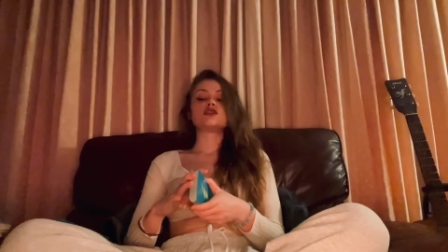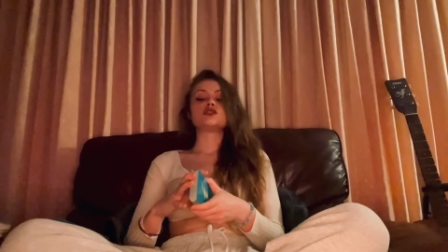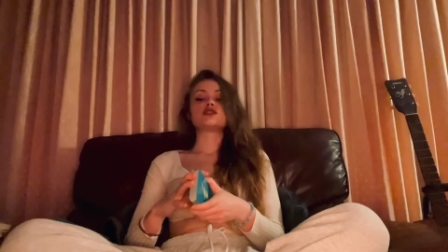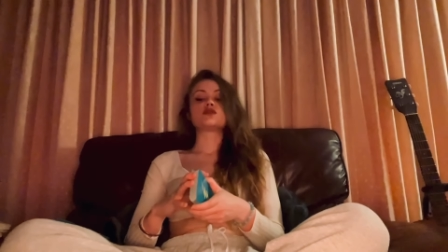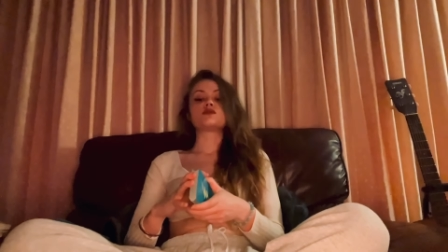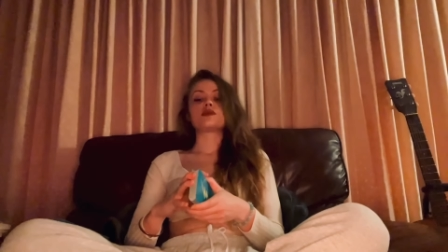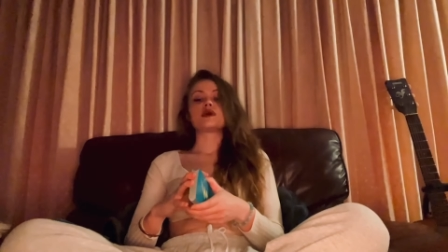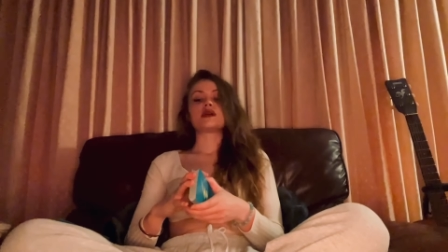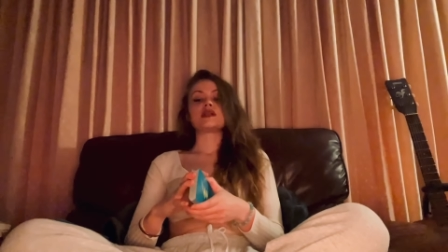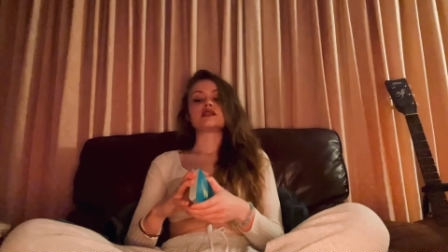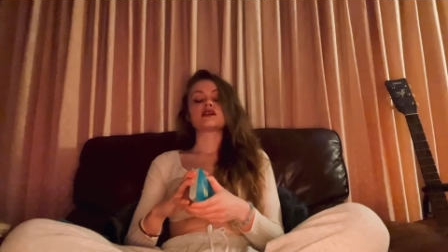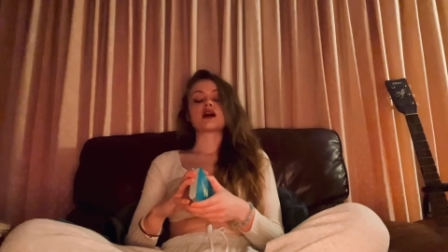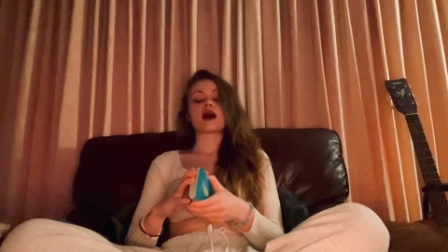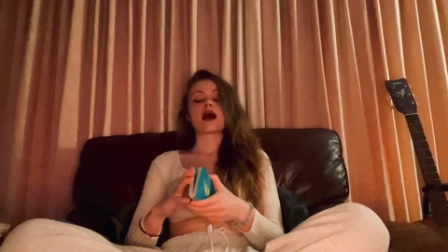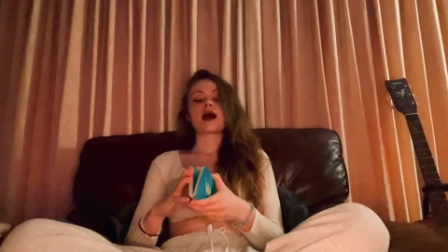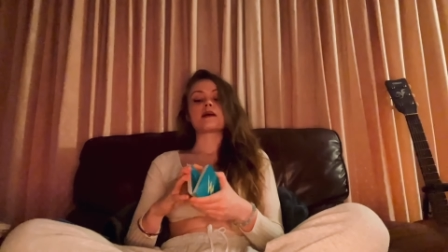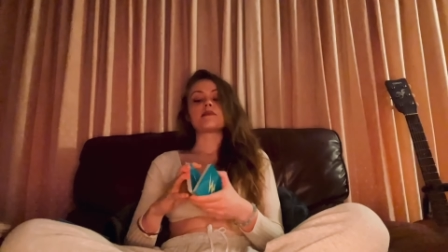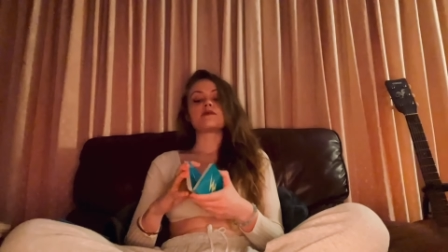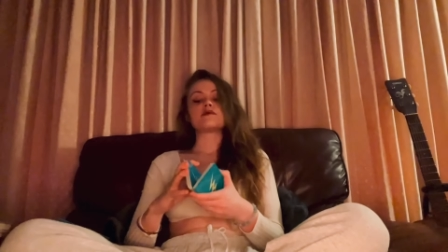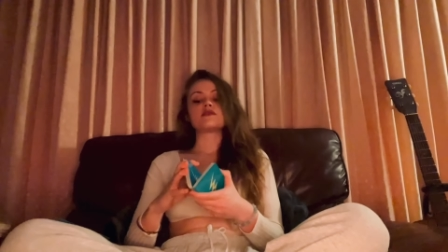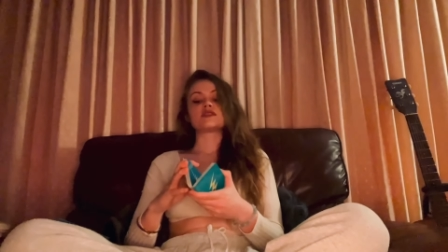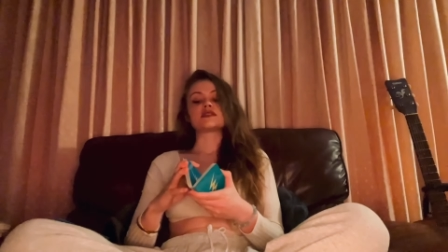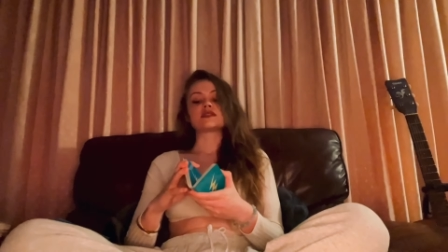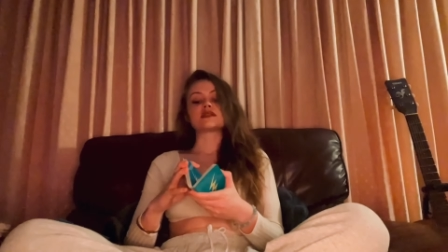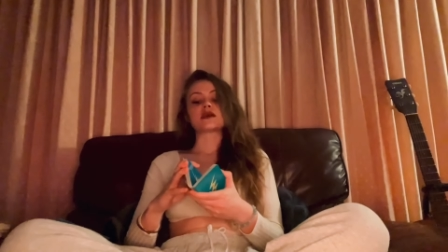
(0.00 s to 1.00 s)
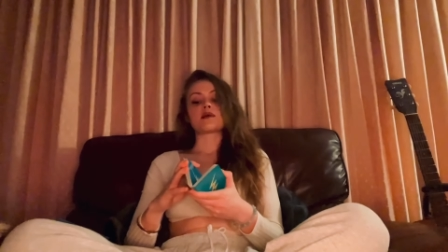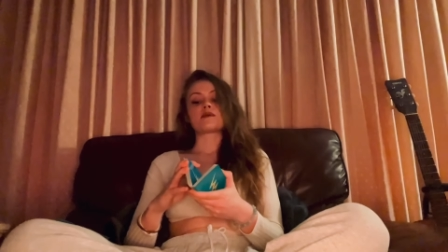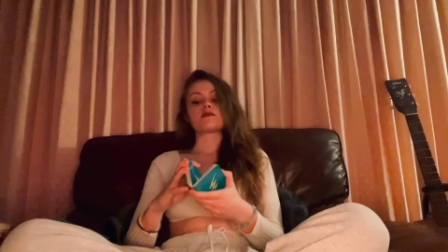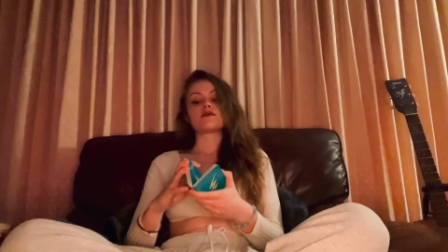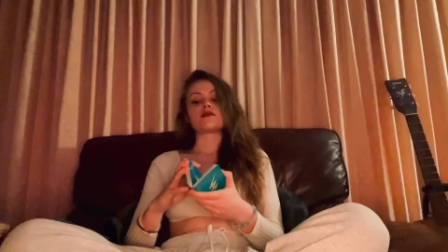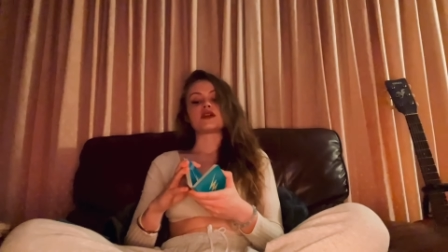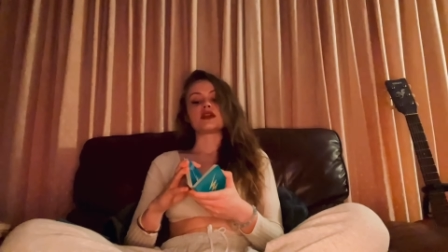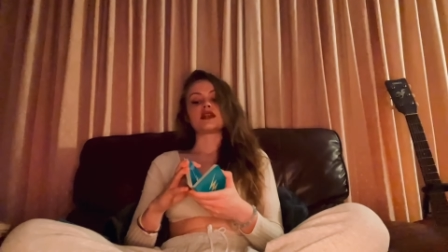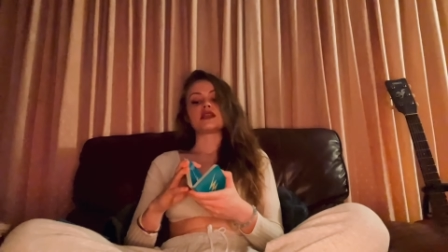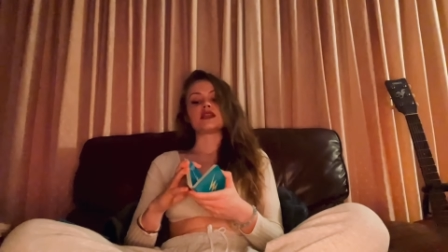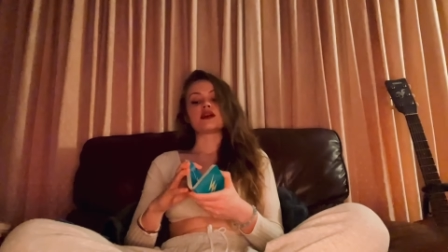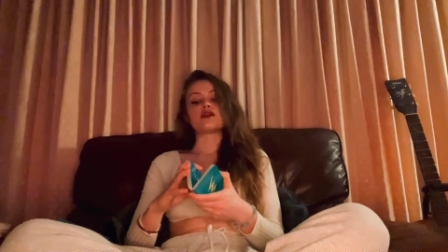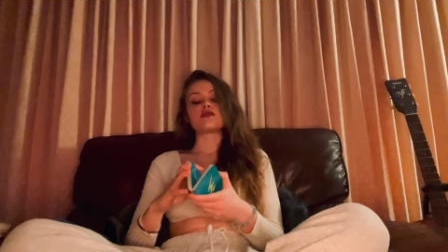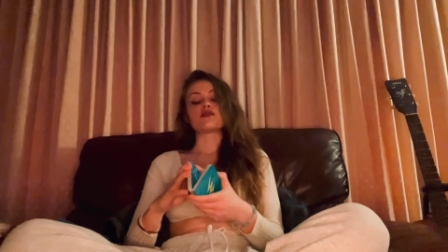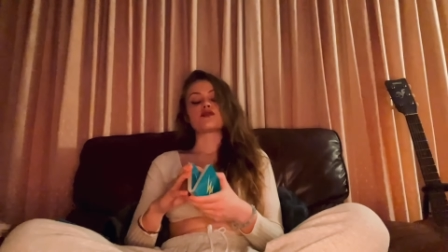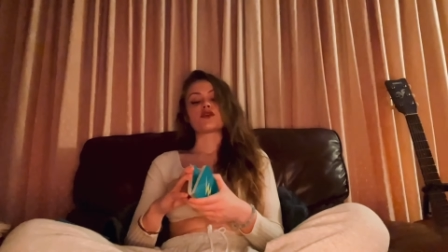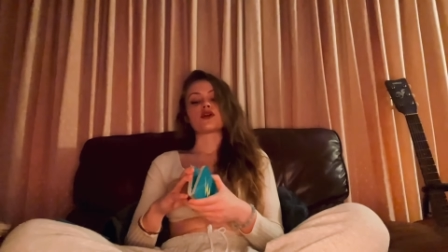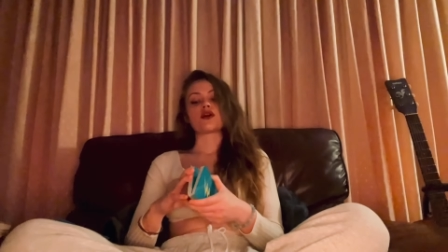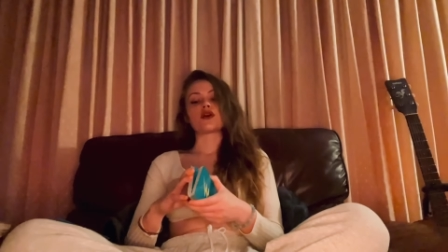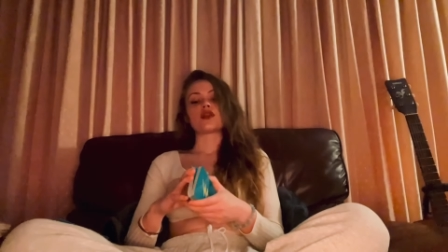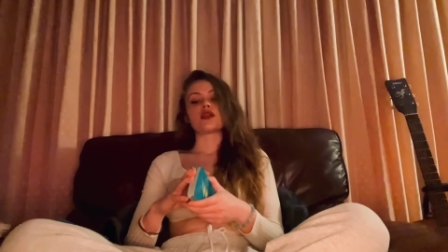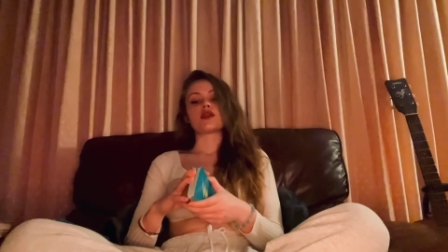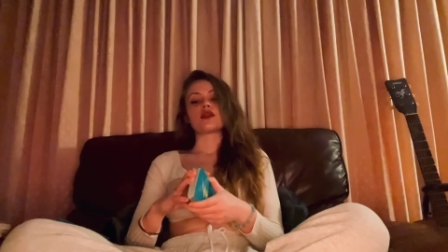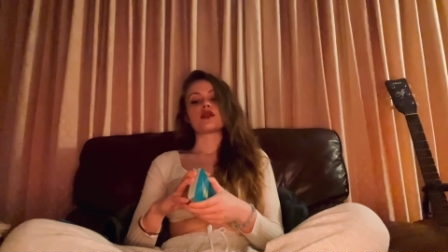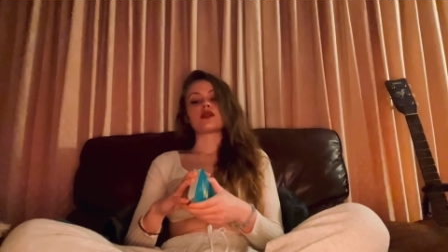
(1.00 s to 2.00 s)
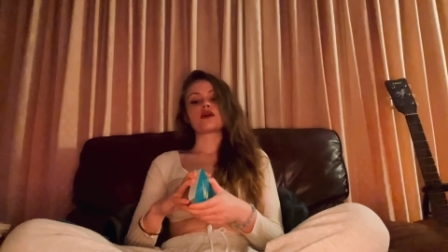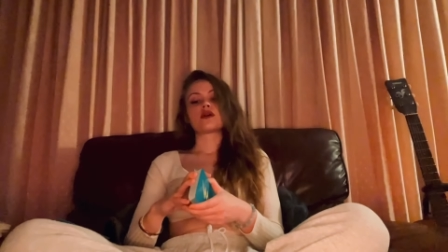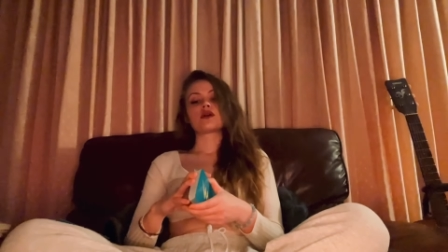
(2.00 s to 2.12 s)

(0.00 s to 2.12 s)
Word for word: just be time for something different.